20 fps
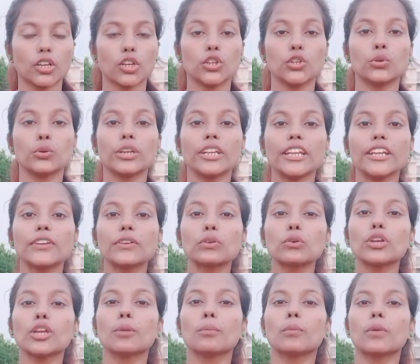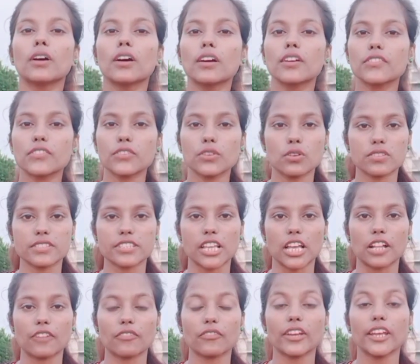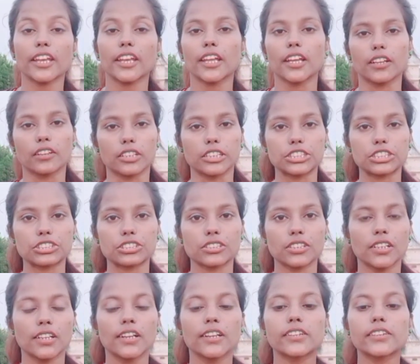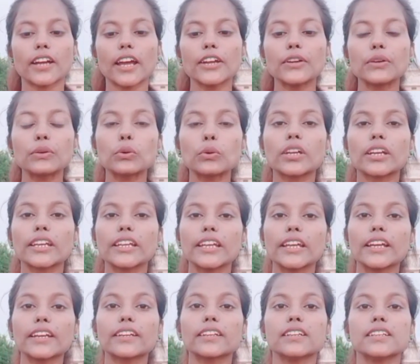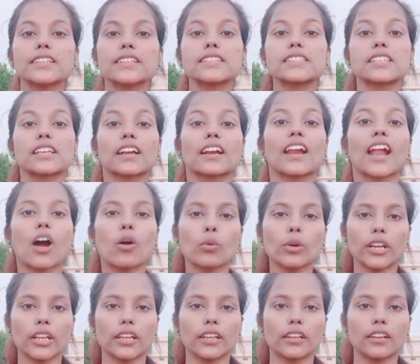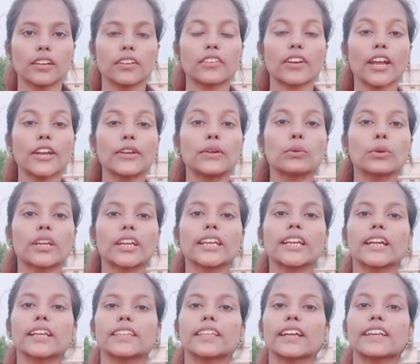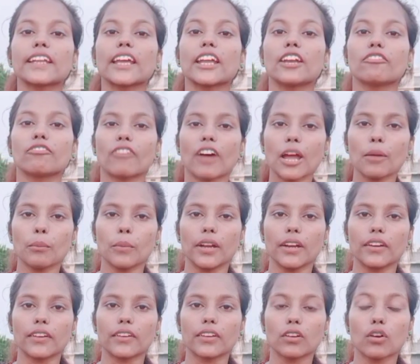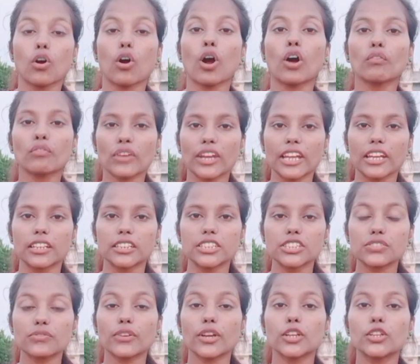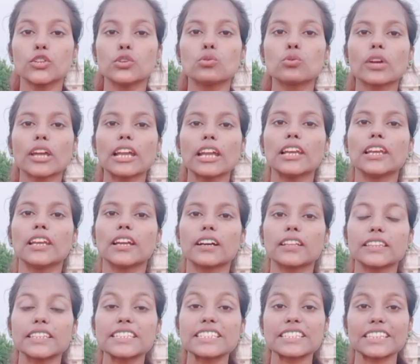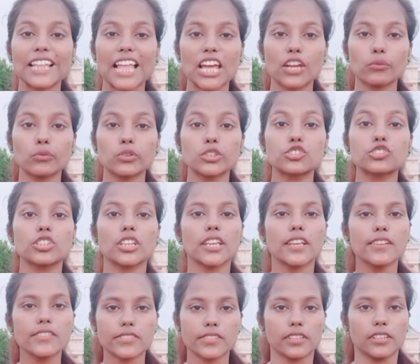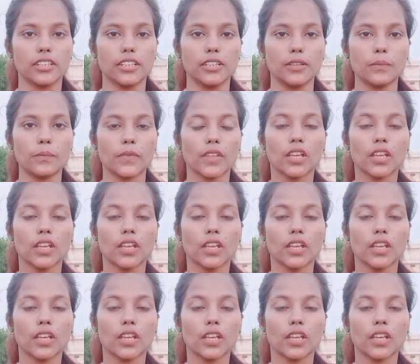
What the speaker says: You need to immerse yourself in English. Try to create surrounding. Try to create that environment of English where you can learn this language easily.